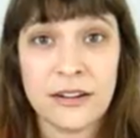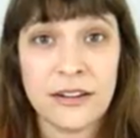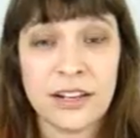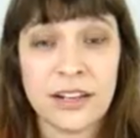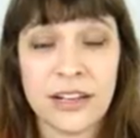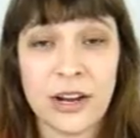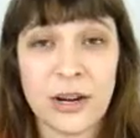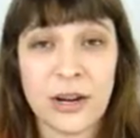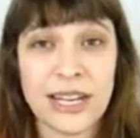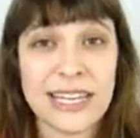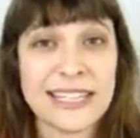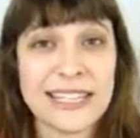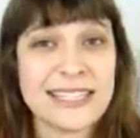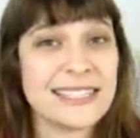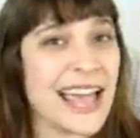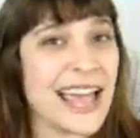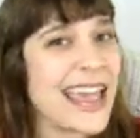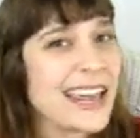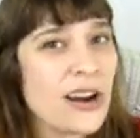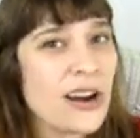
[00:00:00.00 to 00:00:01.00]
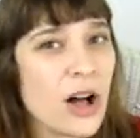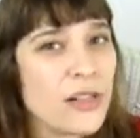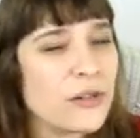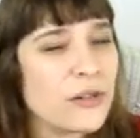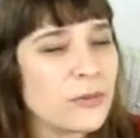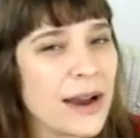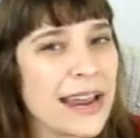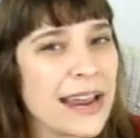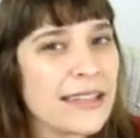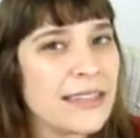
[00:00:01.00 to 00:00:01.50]
You know, he's saying all the
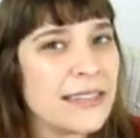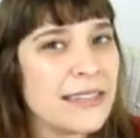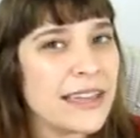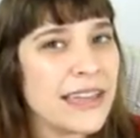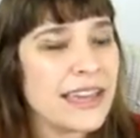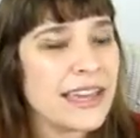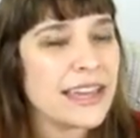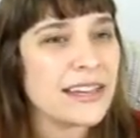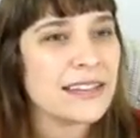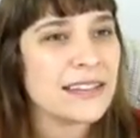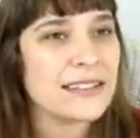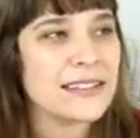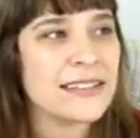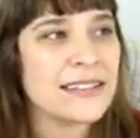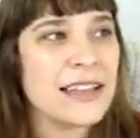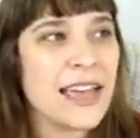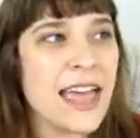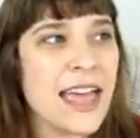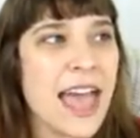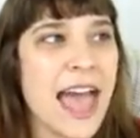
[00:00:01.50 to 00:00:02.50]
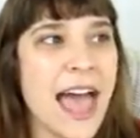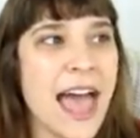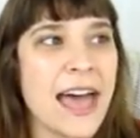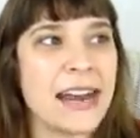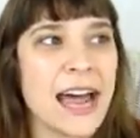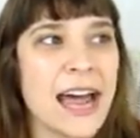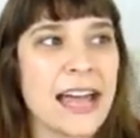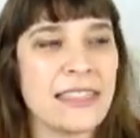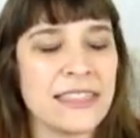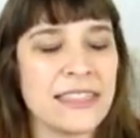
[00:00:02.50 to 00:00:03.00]
right things,
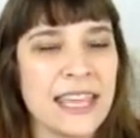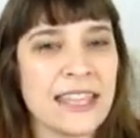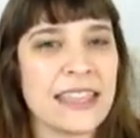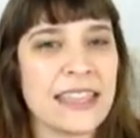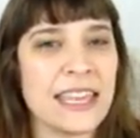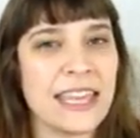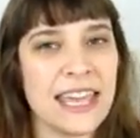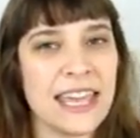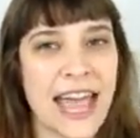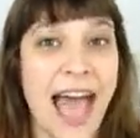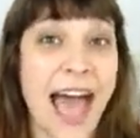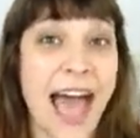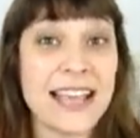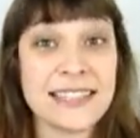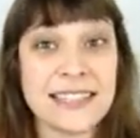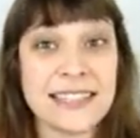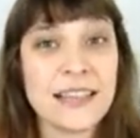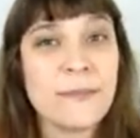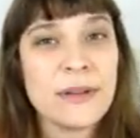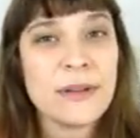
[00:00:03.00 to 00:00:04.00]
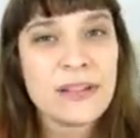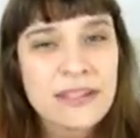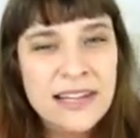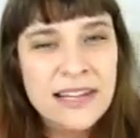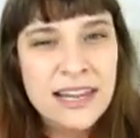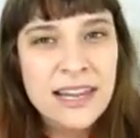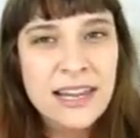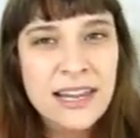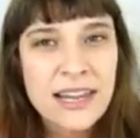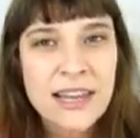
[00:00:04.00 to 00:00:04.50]
and I think that he has the
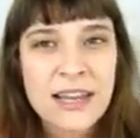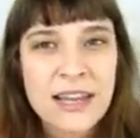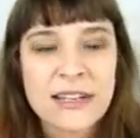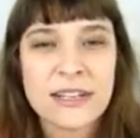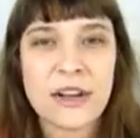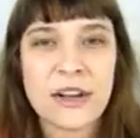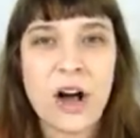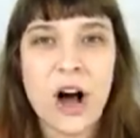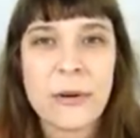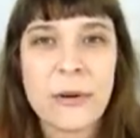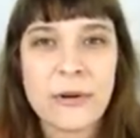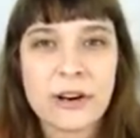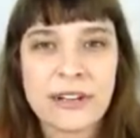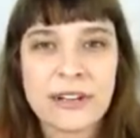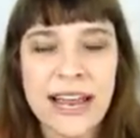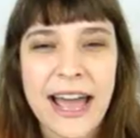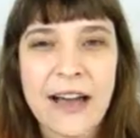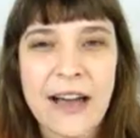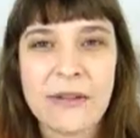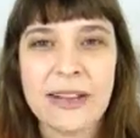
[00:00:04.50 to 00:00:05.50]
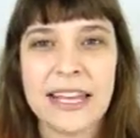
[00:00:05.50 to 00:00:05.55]
ability to calm her down.